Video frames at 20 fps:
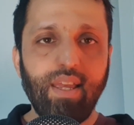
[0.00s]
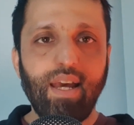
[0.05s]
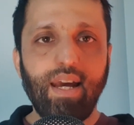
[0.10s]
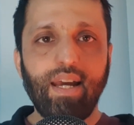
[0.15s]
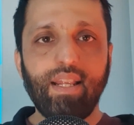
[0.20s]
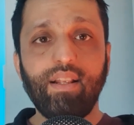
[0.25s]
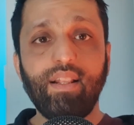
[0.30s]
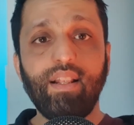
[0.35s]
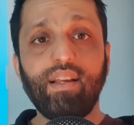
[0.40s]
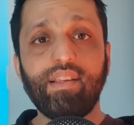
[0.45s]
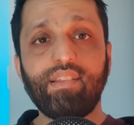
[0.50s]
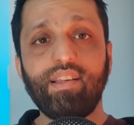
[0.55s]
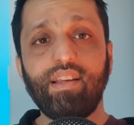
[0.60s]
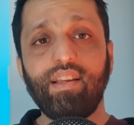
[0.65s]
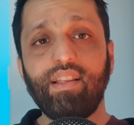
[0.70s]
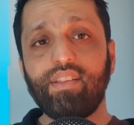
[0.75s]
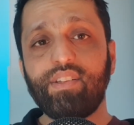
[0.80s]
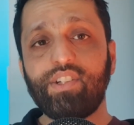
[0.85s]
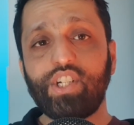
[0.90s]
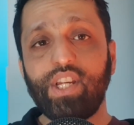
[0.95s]
and Allah
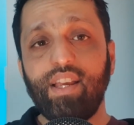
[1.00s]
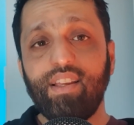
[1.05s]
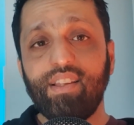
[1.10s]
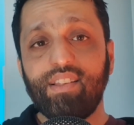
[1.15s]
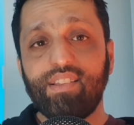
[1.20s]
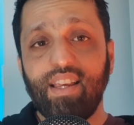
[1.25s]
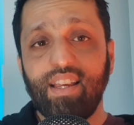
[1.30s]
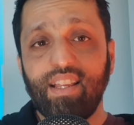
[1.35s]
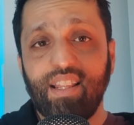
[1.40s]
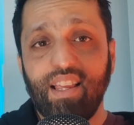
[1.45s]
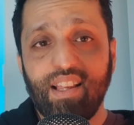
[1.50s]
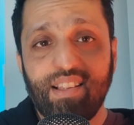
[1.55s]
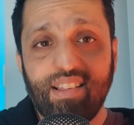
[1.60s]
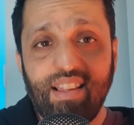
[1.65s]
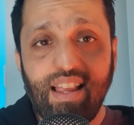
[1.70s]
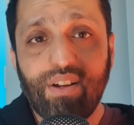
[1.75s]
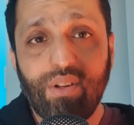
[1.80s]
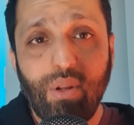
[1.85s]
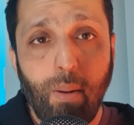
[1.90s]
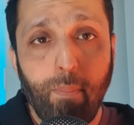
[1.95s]
saying, saying, saying the
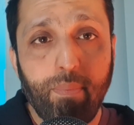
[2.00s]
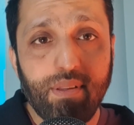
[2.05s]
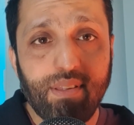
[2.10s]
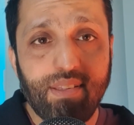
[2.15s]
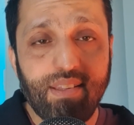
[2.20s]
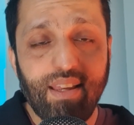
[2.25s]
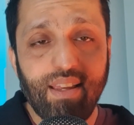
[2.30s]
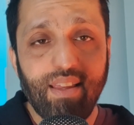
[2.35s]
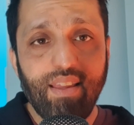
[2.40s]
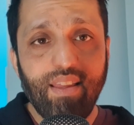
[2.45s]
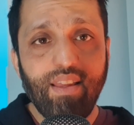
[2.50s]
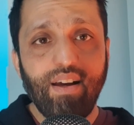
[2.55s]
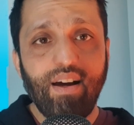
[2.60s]
exact opposite.